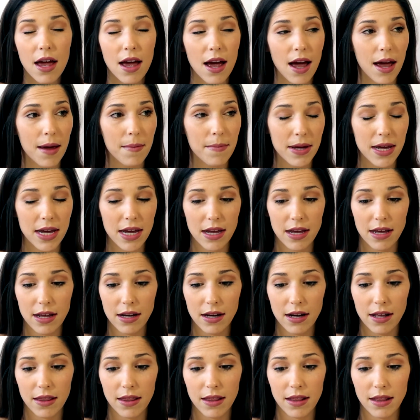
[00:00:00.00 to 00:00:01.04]
I
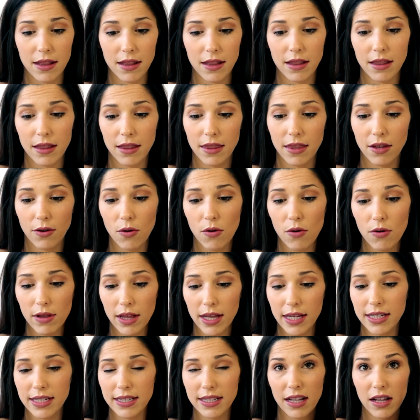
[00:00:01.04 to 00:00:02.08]
mean, the whole
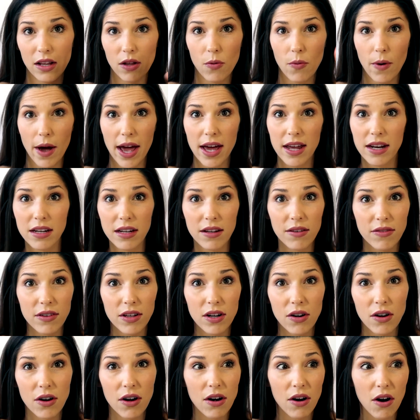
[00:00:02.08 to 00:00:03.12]
like silhouette of
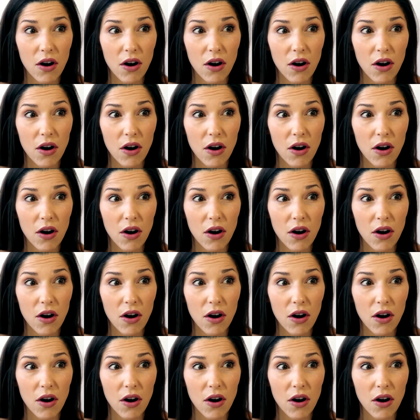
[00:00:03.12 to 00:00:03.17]
it